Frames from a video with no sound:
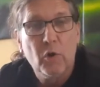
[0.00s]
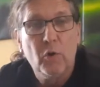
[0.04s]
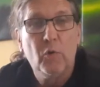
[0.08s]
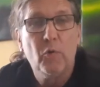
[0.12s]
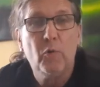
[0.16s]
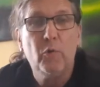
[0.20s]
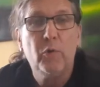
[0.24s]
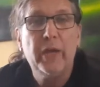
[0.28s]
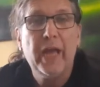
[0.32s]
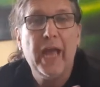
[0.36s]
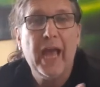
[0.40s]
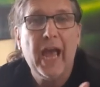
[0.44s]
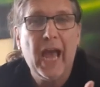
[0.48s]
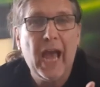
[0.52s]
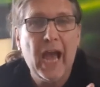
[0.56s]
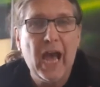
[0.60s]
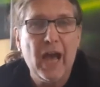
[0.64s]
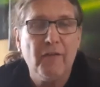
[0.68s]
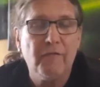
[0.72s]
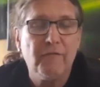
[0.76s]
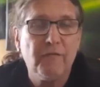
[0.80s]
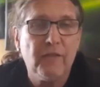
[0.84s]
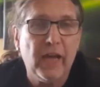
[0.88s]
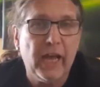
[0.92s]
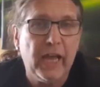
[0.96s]
we
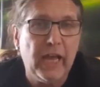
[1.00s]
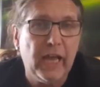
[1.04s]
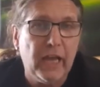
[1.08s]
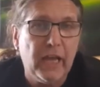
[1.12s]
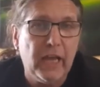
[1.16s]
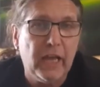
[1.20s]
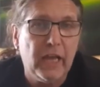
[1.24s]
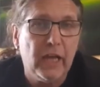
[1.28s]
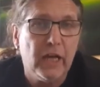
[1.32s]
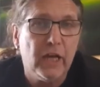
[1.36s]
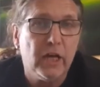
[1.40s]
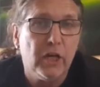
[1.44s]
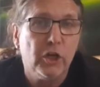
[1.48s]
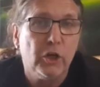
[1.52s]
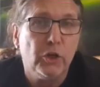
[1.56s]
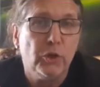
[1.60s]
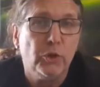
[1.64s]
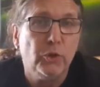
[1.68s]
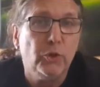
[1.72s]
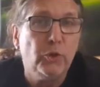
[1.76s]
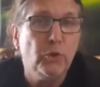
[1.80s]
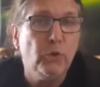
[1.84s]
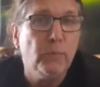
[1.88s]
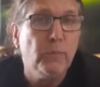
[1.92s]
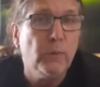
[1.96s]
have a
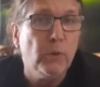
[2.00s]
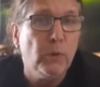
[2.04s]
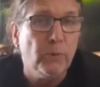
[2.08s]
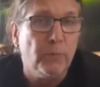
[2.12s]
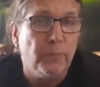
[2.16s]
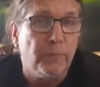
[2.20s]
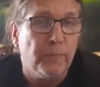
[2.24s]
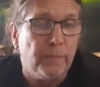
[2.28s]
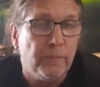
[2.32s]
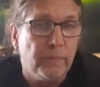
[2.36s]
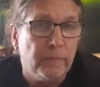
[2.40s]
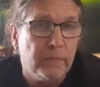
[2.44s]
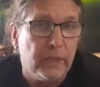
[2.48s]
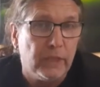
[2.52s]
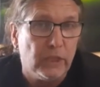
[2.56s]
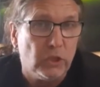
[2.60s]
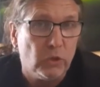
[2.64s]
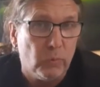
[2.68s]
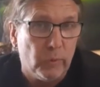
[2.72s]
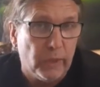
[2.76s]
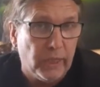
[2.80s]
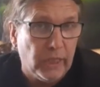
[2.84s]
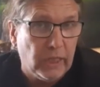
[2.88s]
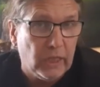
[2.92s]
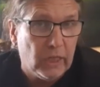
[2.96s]
new moon this
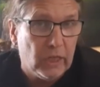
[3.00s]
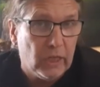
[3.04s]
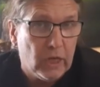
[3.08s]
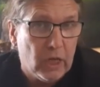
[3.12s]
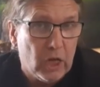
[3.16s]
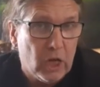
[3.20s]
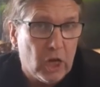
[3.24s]
week